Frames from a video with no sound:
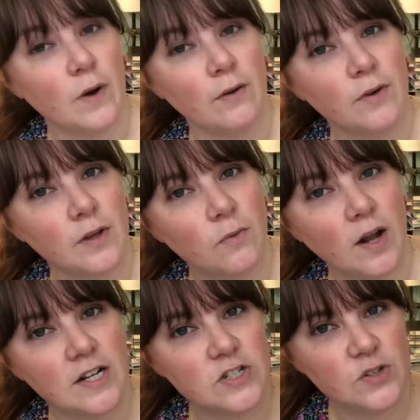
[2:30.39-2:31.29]
I really
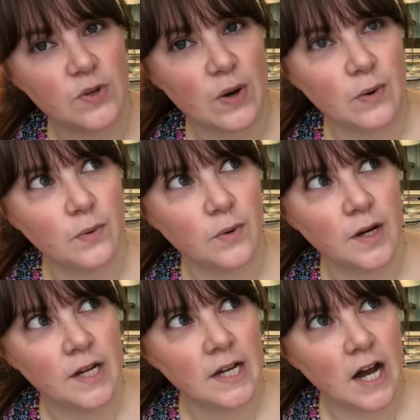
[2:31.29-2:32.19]
wanted to go
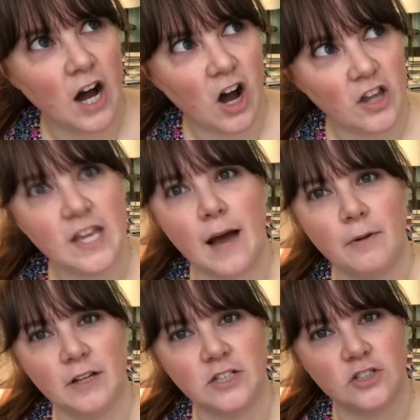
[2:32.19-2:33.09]
on the
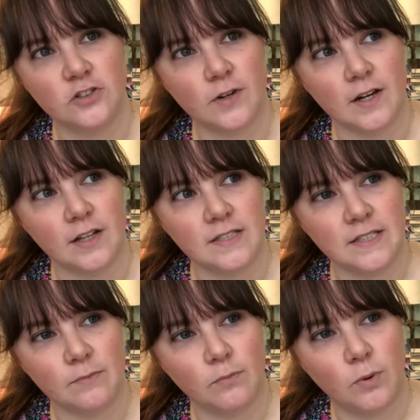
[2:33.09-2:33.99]
Appalachian Trail at
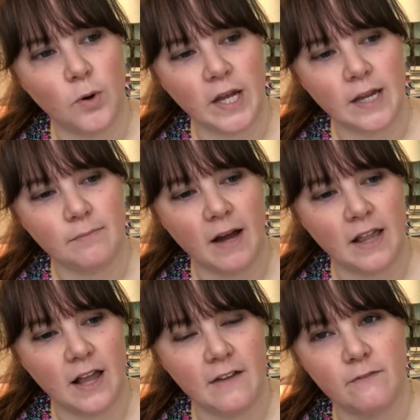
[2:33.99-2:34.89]
some point in my
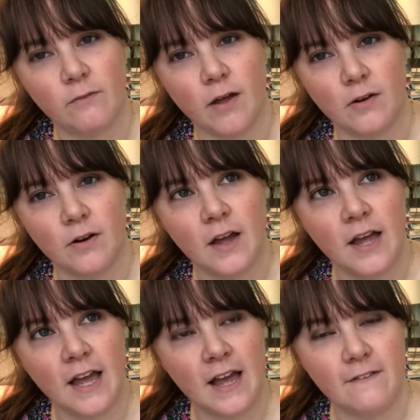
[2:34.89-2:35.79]
life, whether
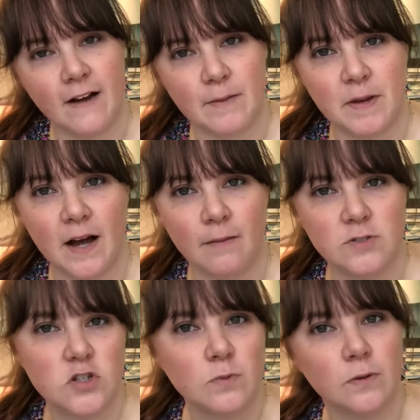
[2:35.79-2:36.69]
if I become
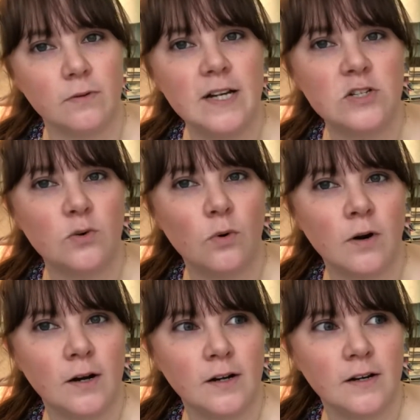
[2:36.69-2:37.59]
super rich
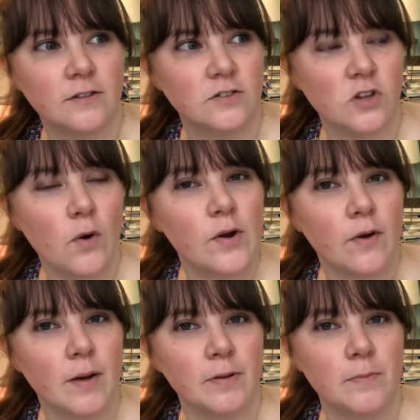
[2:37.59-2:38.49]
or so
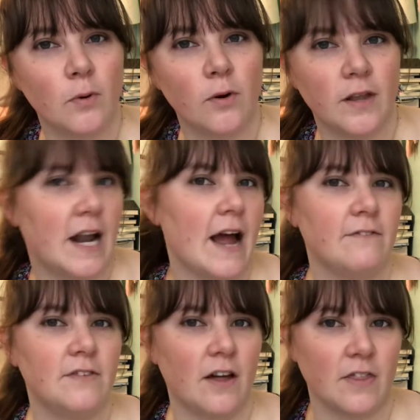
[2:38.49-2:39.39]
incredibly poor that I have
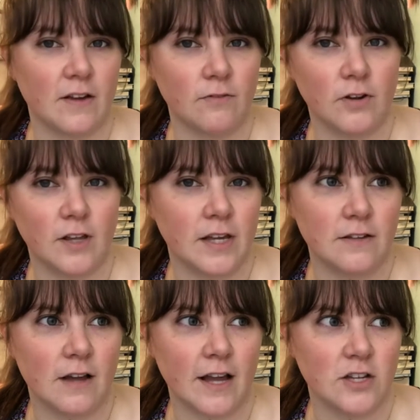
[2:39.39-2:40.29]
nothing really,
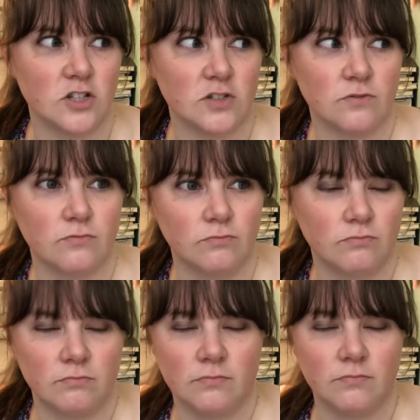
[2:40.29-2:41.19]
I can just
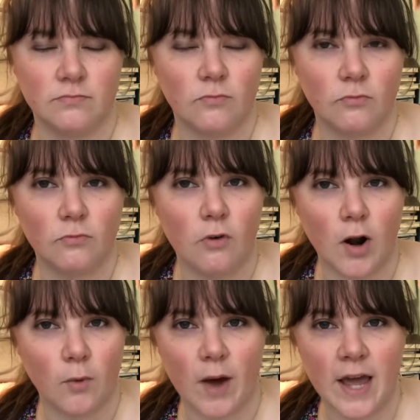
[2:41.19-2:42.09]
run
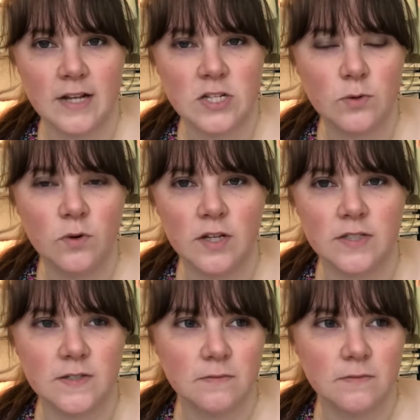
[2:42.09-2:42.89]
away into the woods.